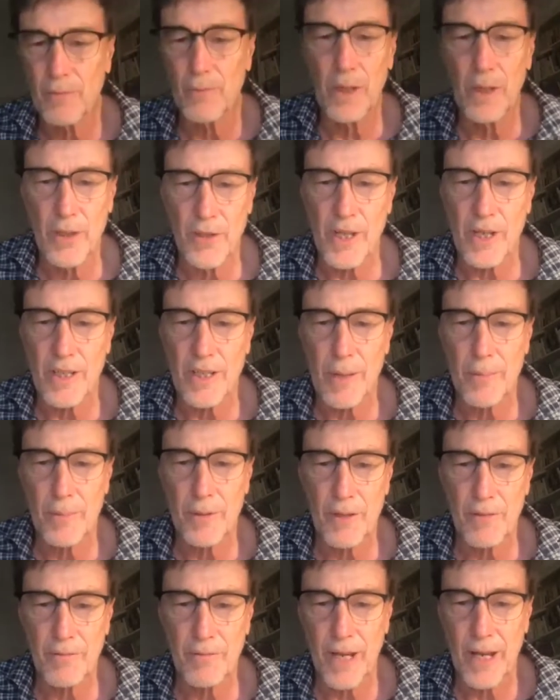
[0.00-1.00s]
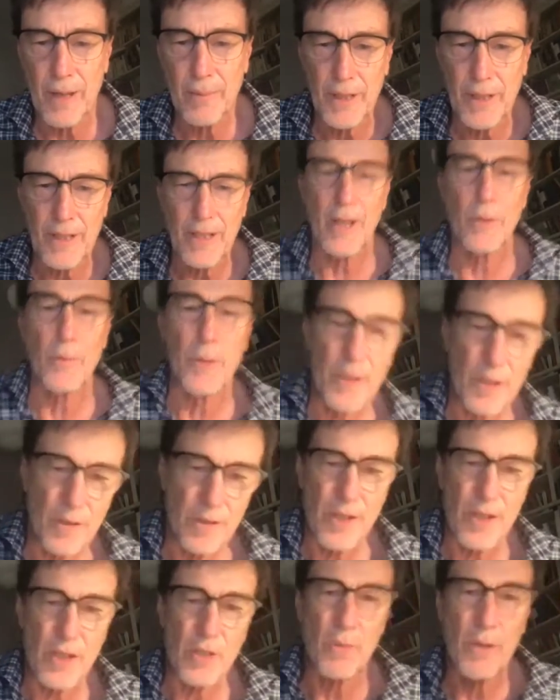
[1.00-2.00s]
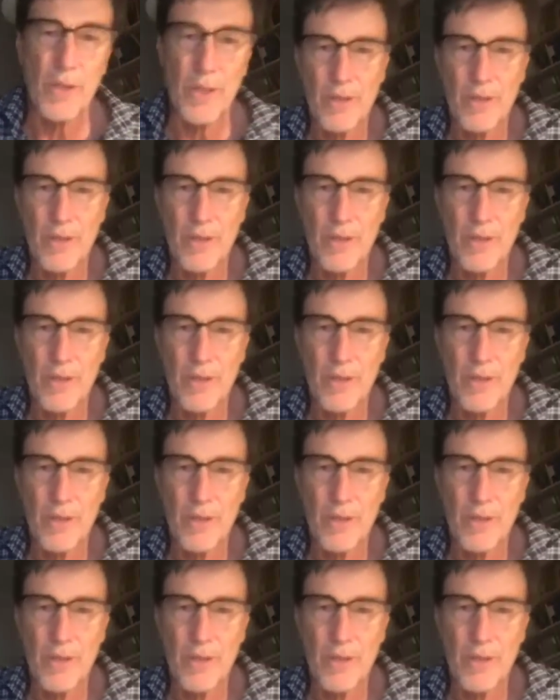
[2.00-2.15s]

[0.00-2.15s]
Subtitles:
we lose our temper in the family. Oh, we do this,